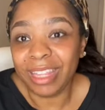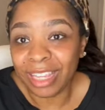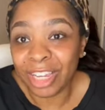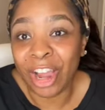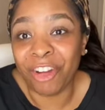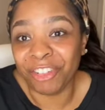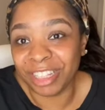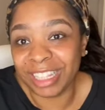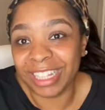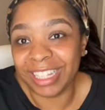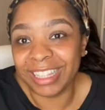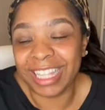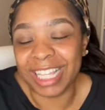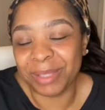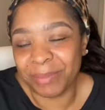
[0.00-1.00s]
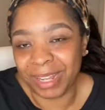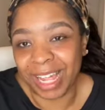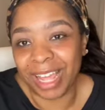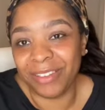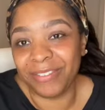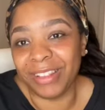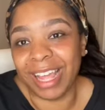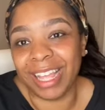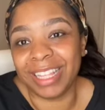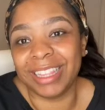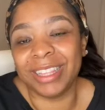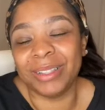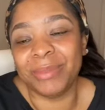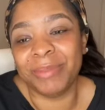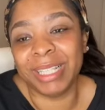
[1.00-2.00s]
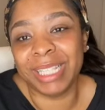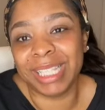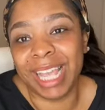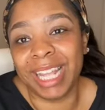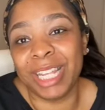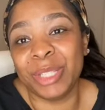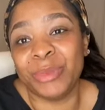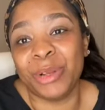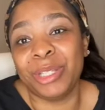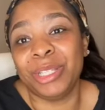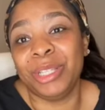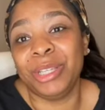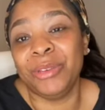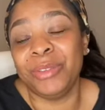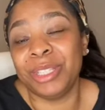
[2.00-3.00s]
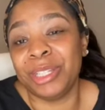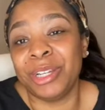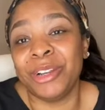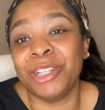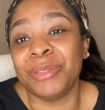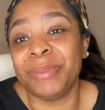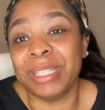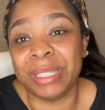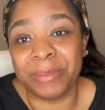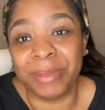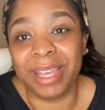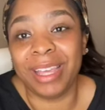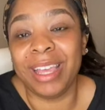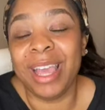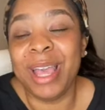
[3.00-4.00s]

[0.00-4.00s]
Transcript: Currently, that's my life. Like, me saying these words to you is encouragement to me.